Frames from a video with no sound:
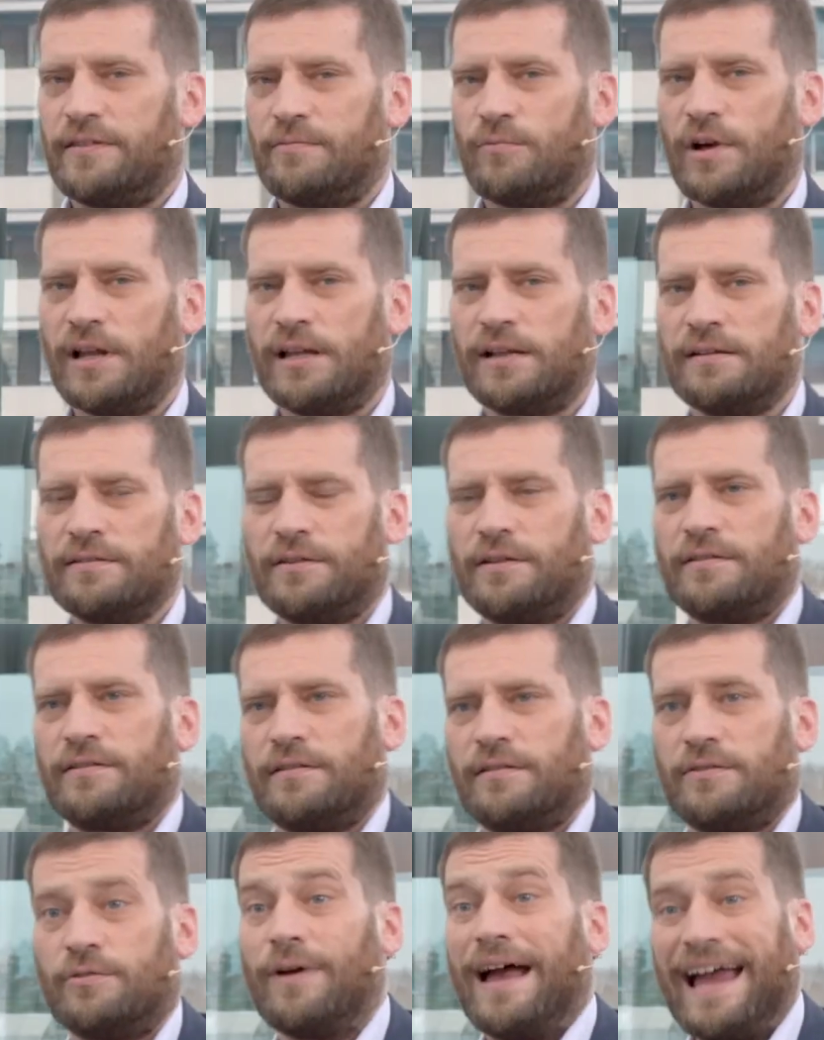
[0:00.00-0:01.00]
well,
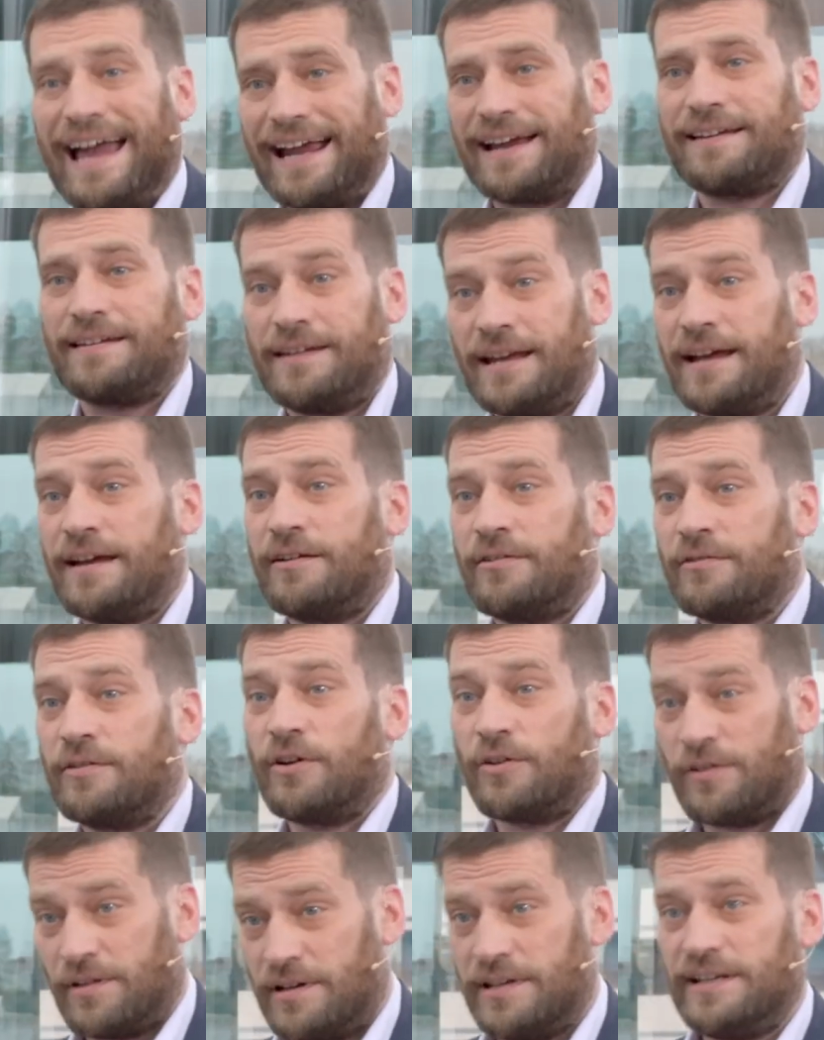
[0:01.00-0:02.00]
to act now
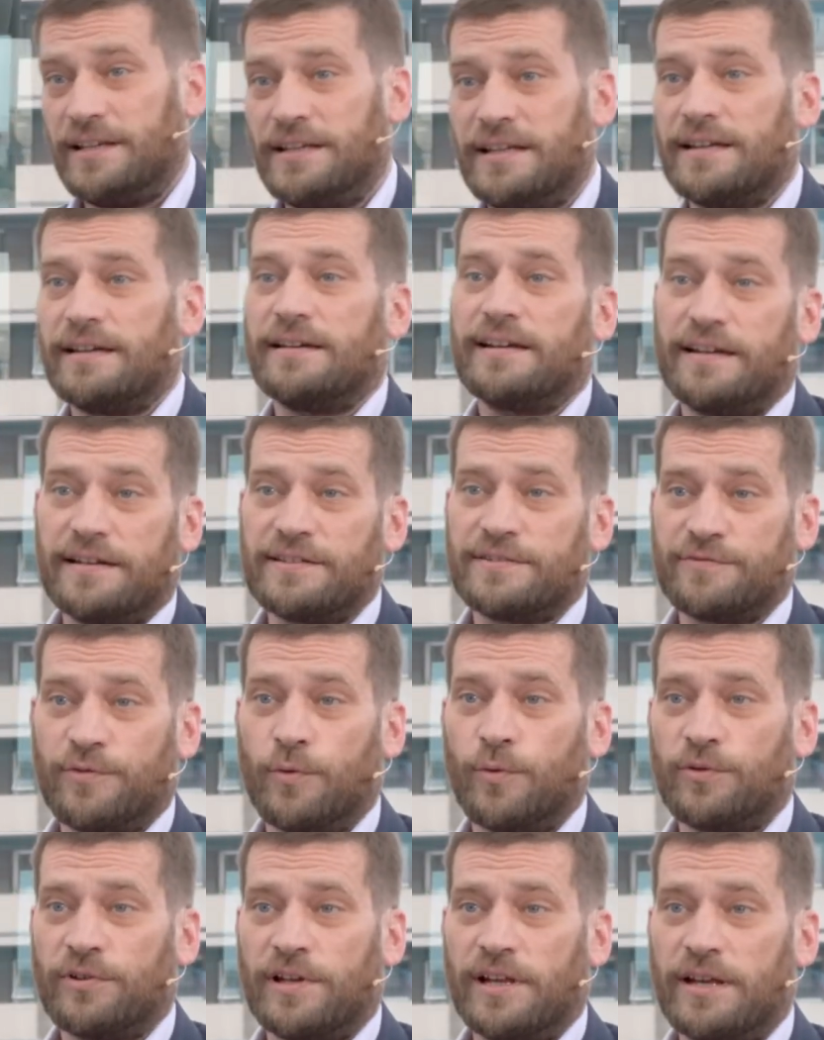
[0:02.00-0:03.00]
on leading against
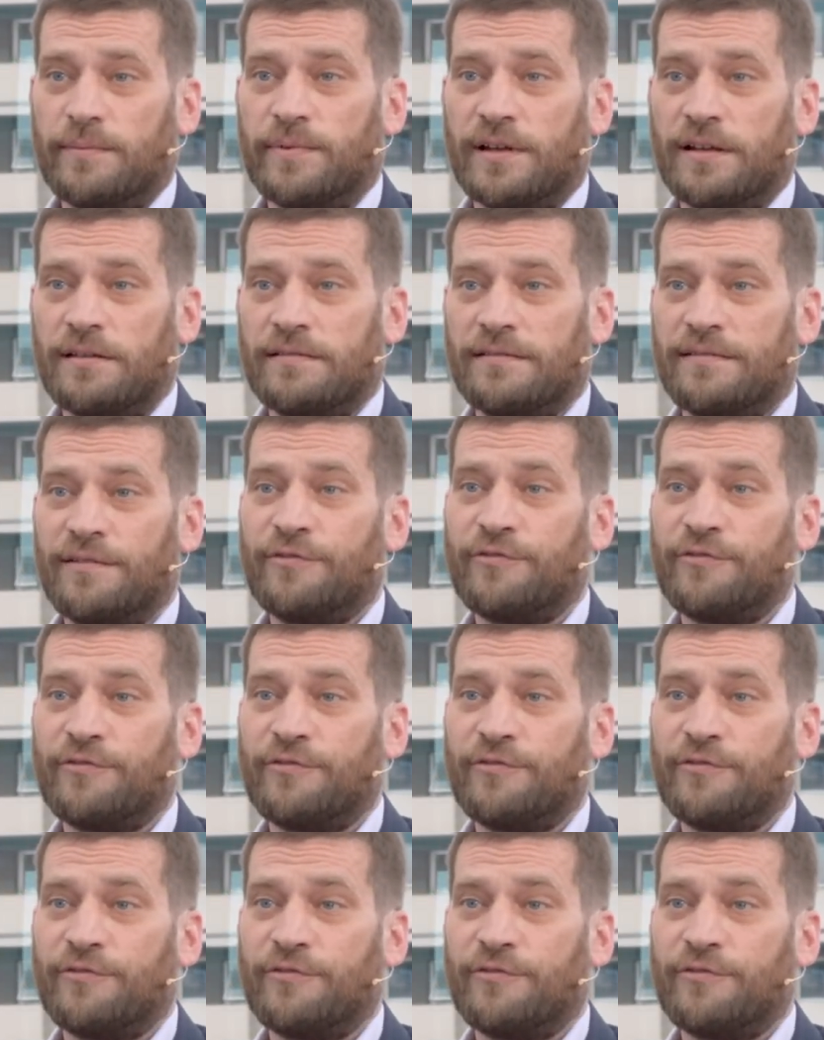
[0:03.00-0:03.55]
forced labor,